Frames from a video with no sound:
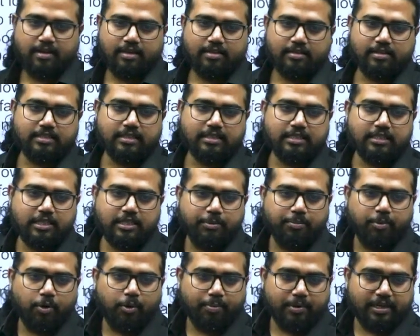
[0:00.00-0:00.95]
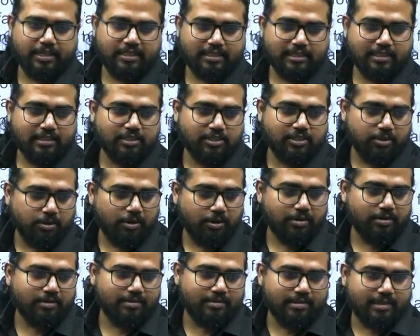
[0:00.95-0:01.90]
This is repo operation. It's
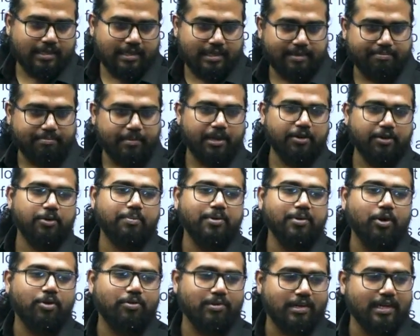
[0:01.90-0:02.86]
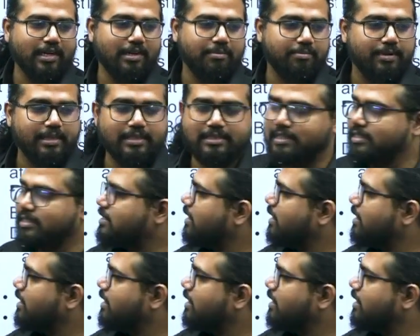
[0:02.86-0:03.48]
not, may not be overnight basis,